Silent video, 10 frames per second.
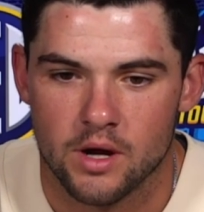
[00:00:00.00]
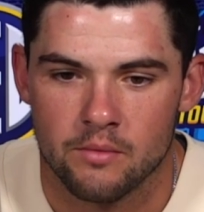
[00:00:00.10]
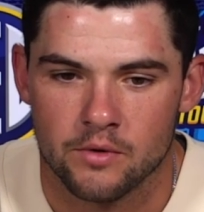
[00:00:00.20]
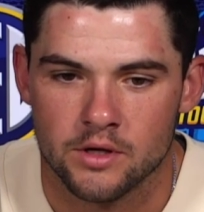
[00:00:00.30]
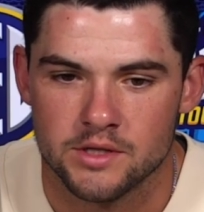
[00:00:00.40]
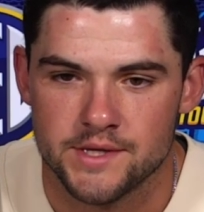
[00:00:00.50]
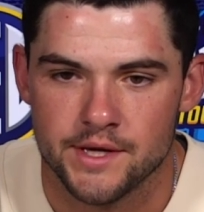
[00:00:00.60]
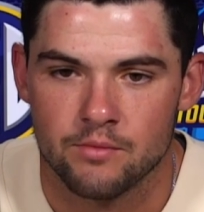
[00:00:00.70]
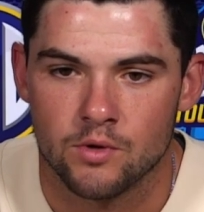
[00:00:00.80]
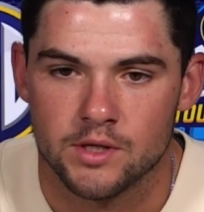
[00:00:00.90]
and we're going to take
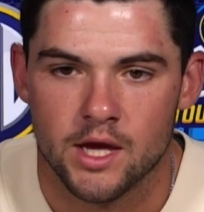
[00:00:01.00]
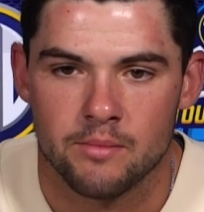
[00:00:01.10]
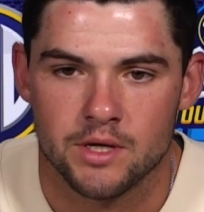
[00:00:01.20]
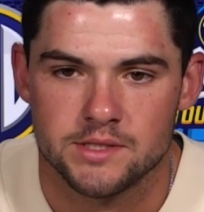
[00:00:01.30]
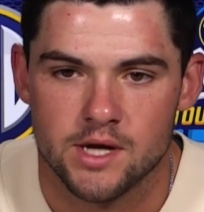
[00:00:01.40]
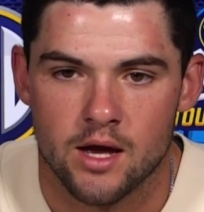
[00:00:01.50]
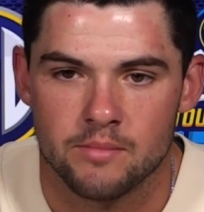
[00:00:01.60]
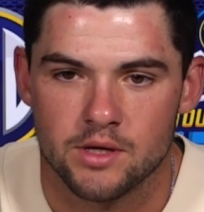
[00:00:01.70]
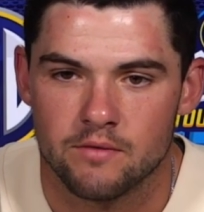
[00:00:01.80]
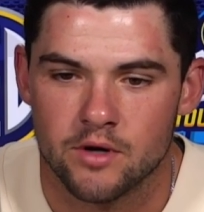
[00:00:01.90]
it one game at a time
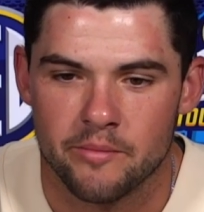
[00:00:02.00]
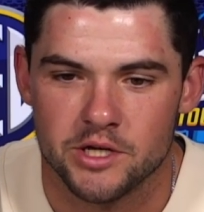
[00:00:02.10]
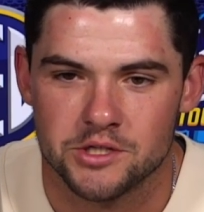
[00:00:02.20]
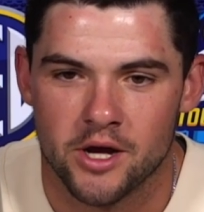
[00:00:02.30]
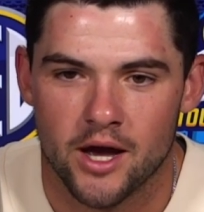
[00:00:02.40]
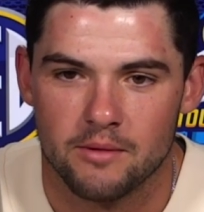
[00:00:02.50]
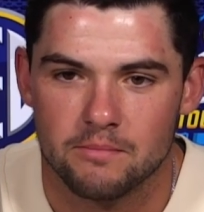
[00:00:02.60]
and give it our best shot.